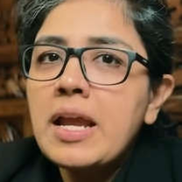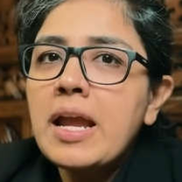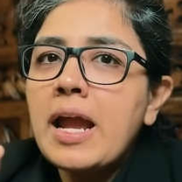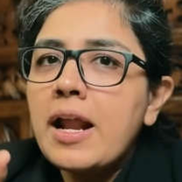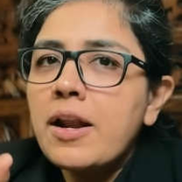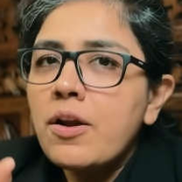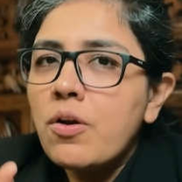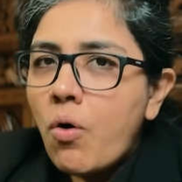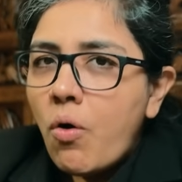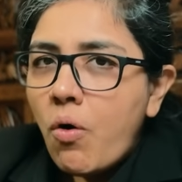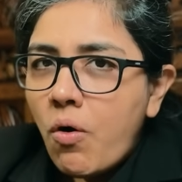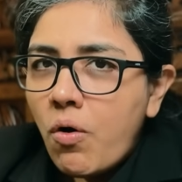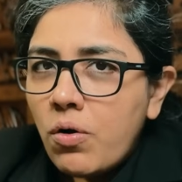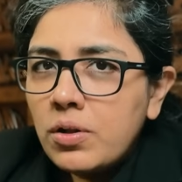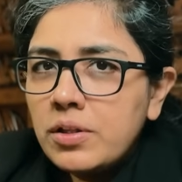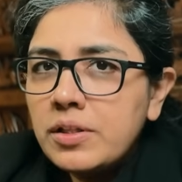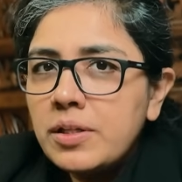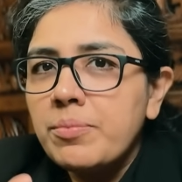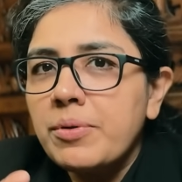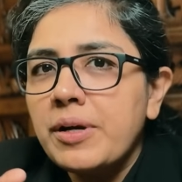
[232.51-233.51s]
And
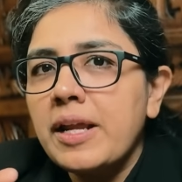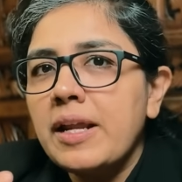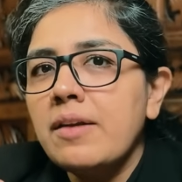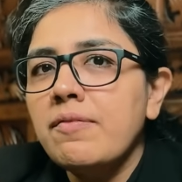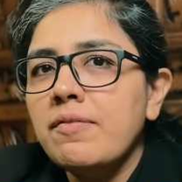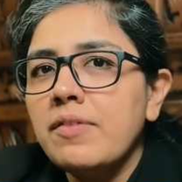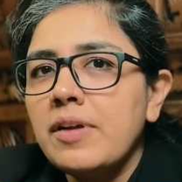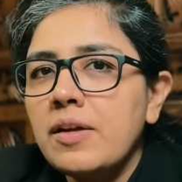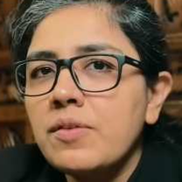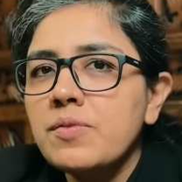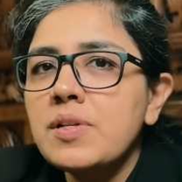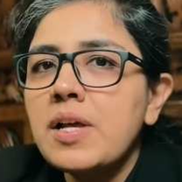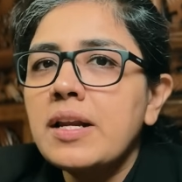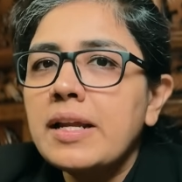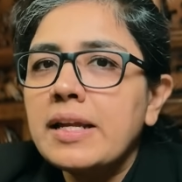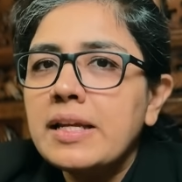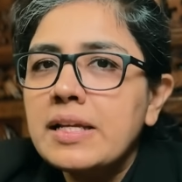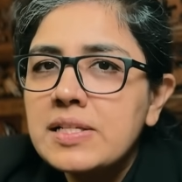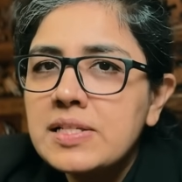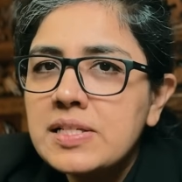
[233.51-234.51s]
all the brain waves are
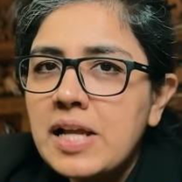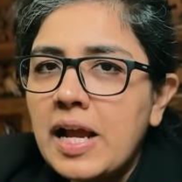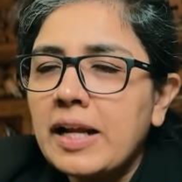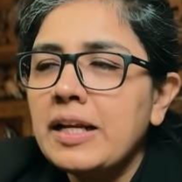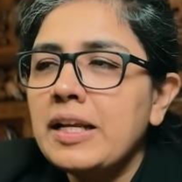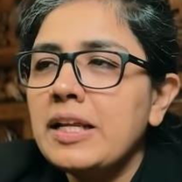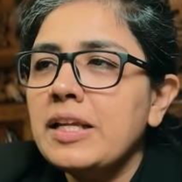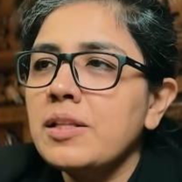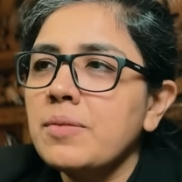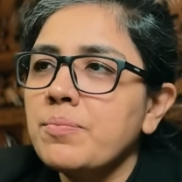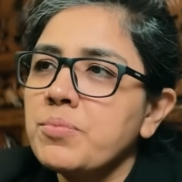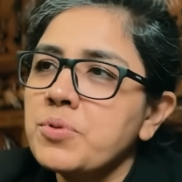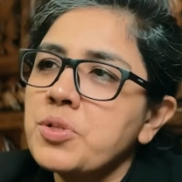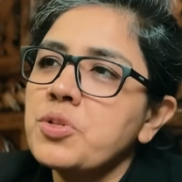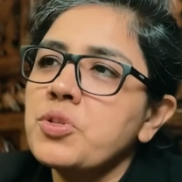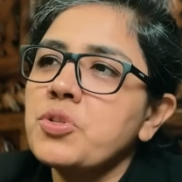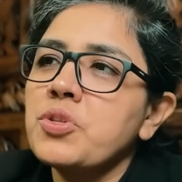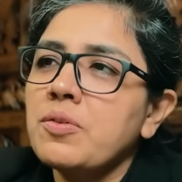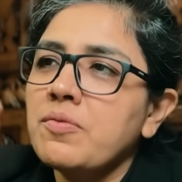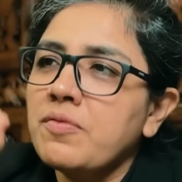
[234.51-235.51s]
exactly in the
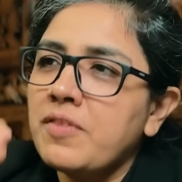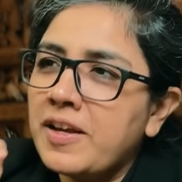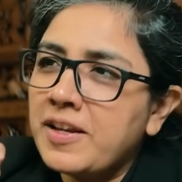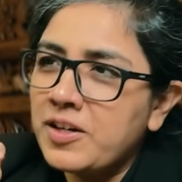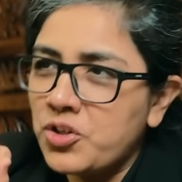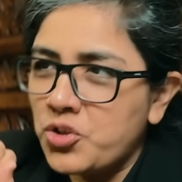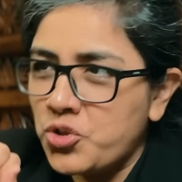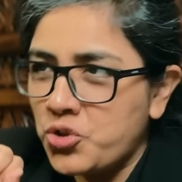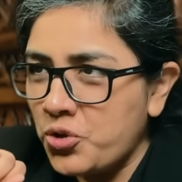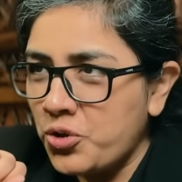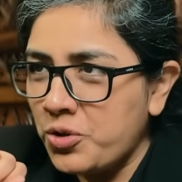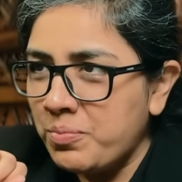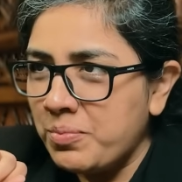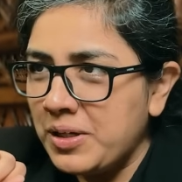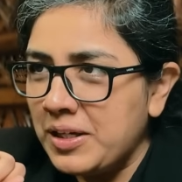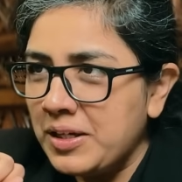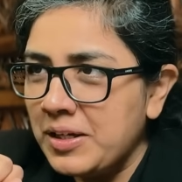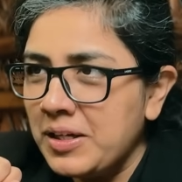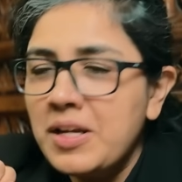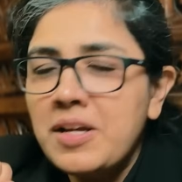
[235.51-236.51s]
position where it should
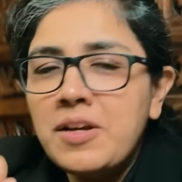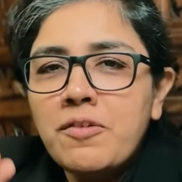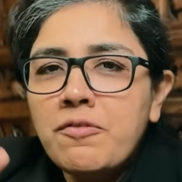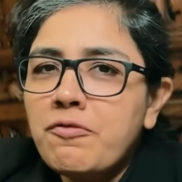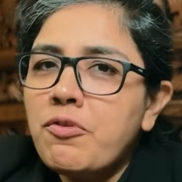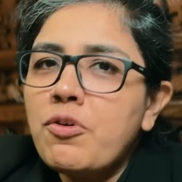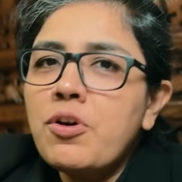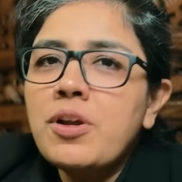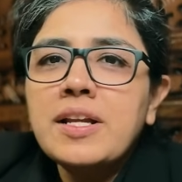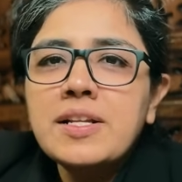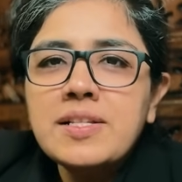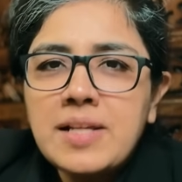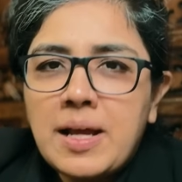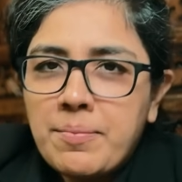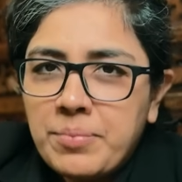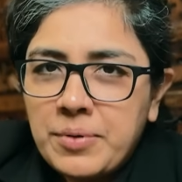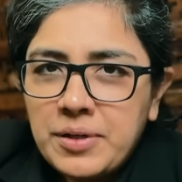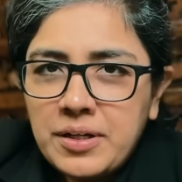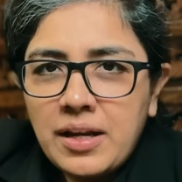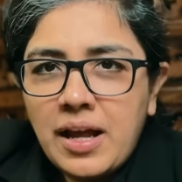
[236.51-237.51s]
be. For
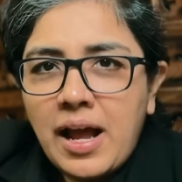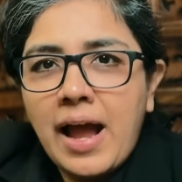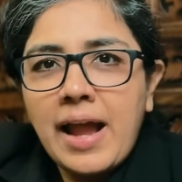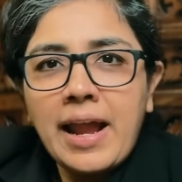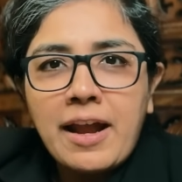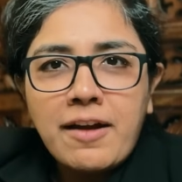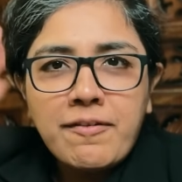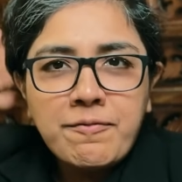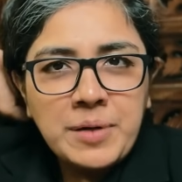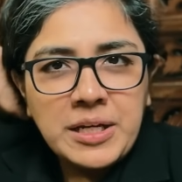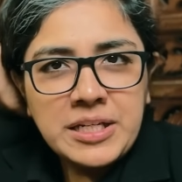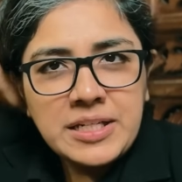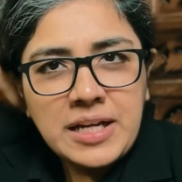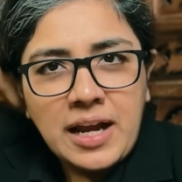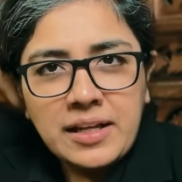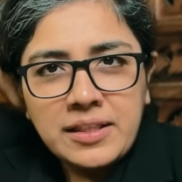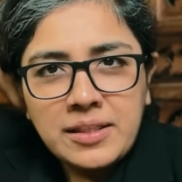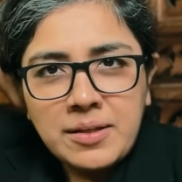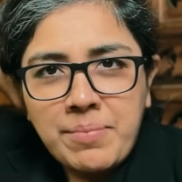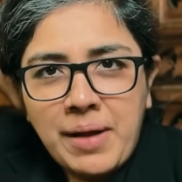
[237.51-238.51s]
example, I have beta
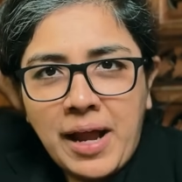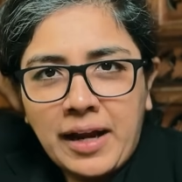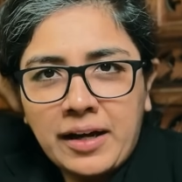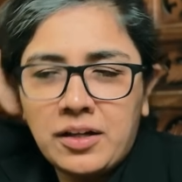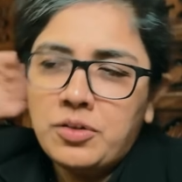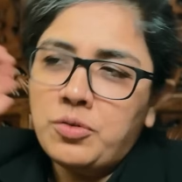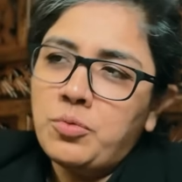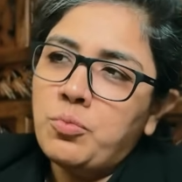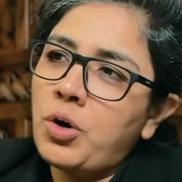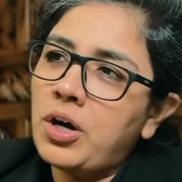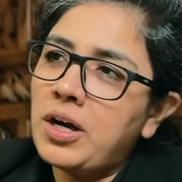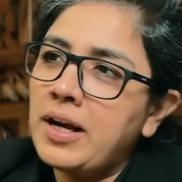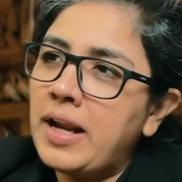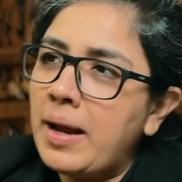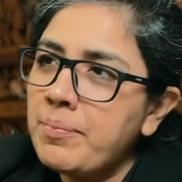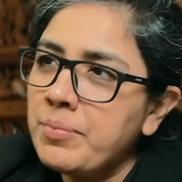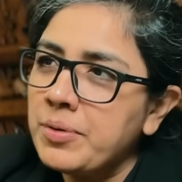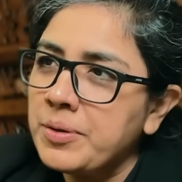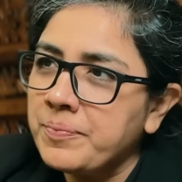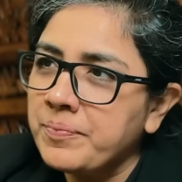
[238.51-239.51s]
at the back. What will
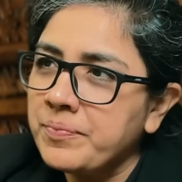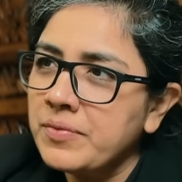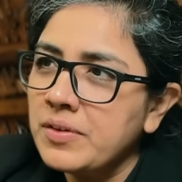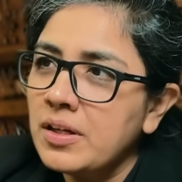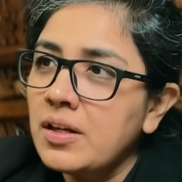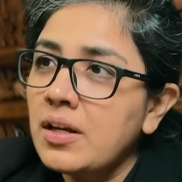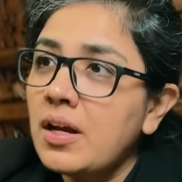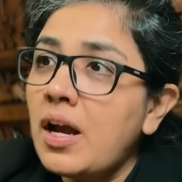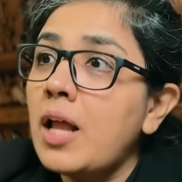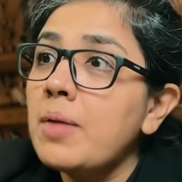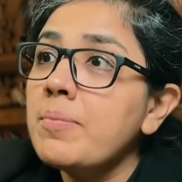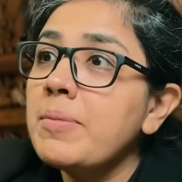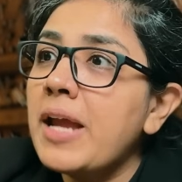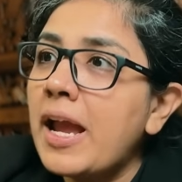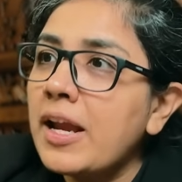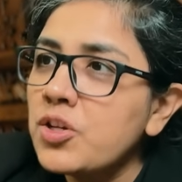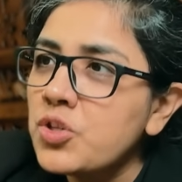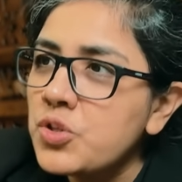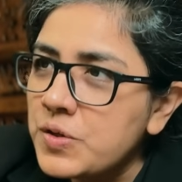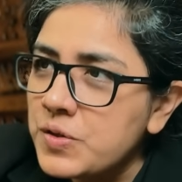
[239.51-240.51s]
happen? I'll be
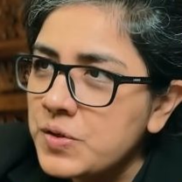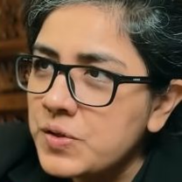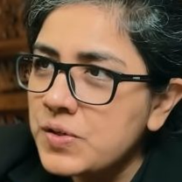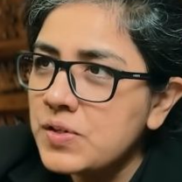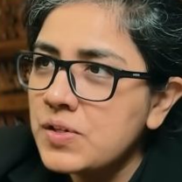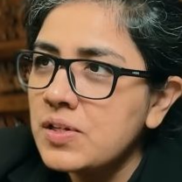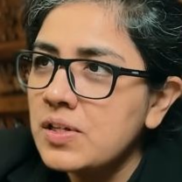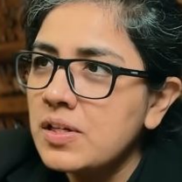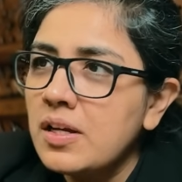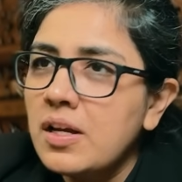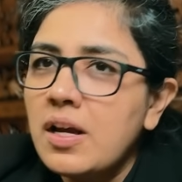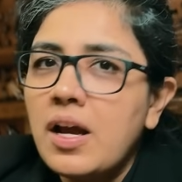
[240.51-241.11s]
anxious.